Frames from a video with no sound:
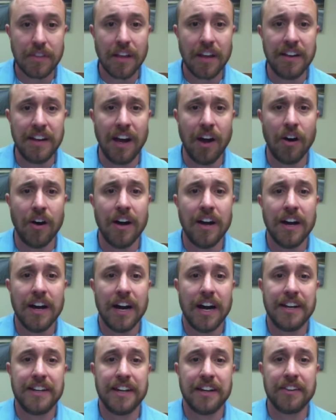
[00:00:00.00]
Now,
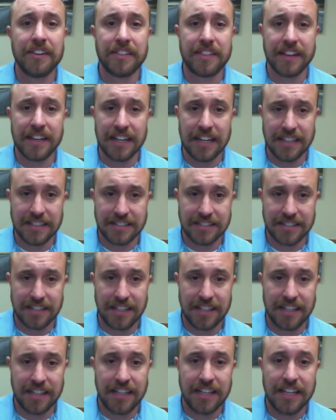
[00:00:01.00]
another thing I
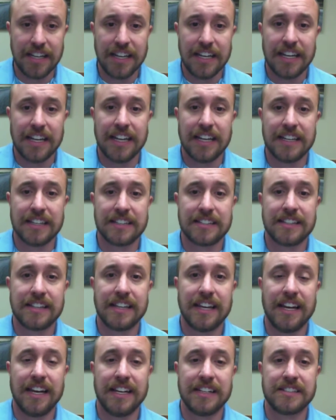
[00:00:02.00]
see is
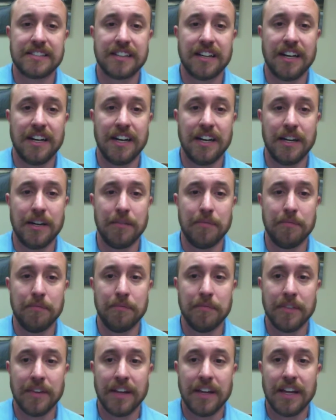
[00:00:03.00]
that um,
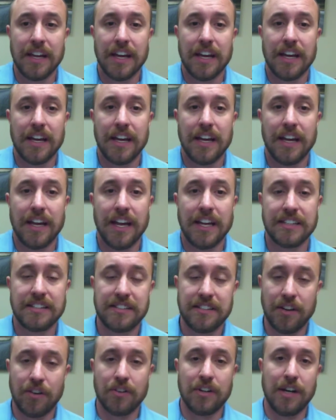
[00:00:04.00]

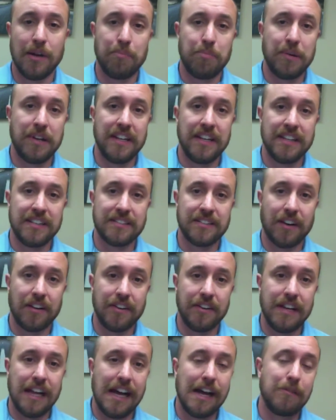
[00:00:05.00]
SEO companies are
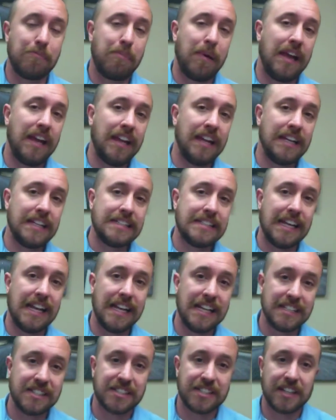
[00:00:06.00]
not paying
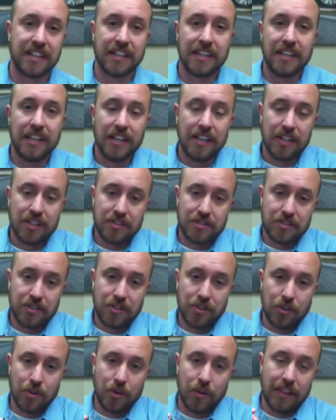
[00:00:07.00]
attention
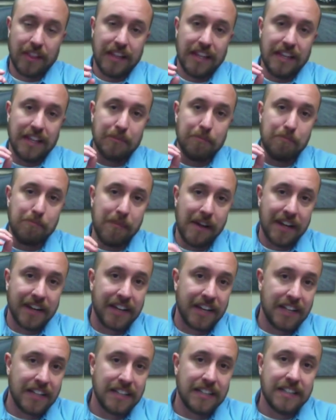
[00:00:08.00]
to the
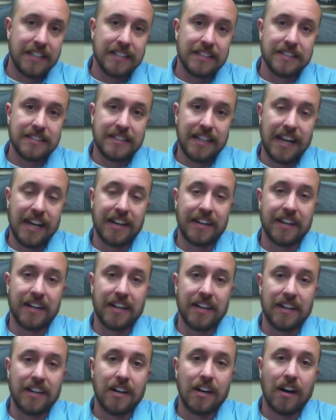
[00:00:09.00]

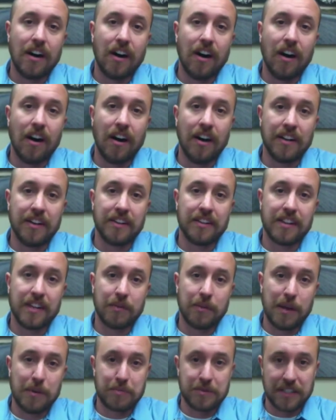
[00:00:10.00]
metadata on the
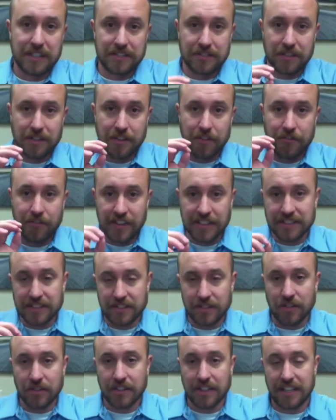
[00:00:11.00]
website. So the
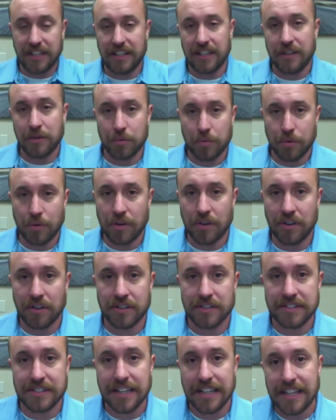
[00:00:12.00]
physical
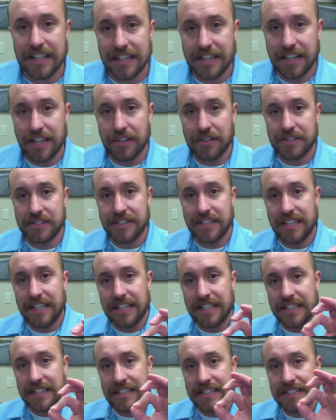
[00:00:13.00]
keywords that you see
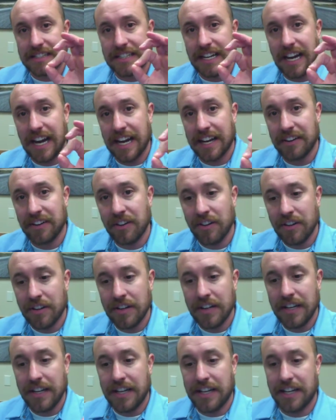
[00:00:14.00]
in the title,
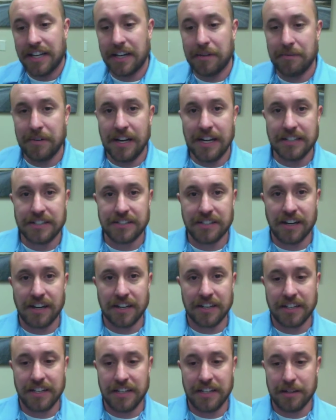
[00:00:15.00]
and I'm not
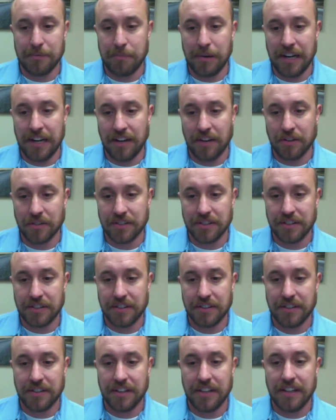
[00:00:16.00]
talking about
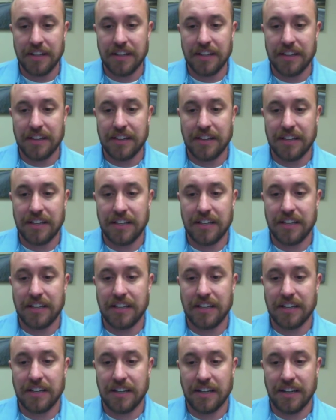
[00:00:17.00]

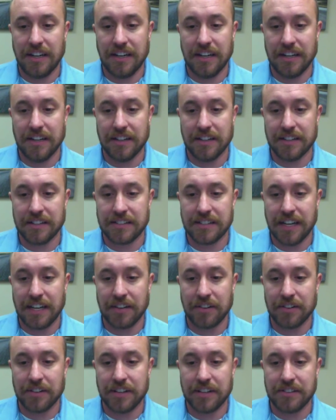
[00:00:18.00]
the uh, the
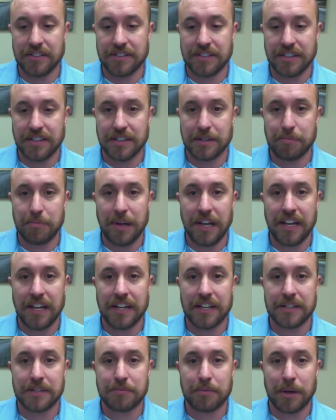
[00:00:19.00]
title that you see on the
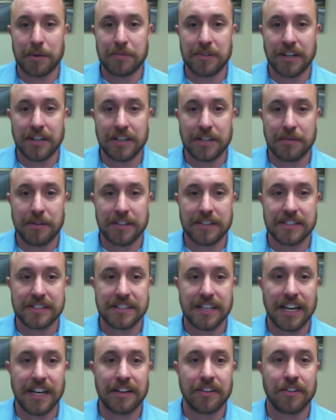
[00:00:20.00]
page, but I'm talking about the
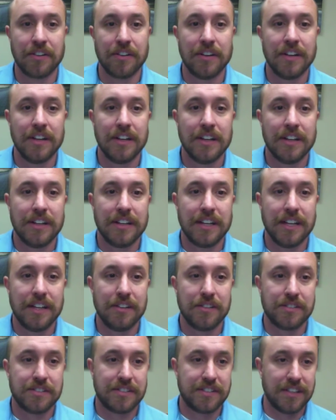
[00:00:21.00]
title that
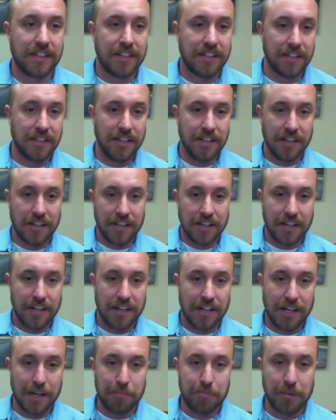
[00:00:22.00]
you see
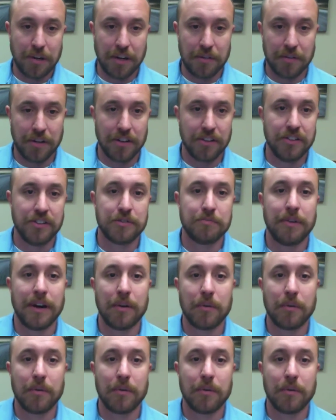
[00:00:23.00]
up, um, I'll use my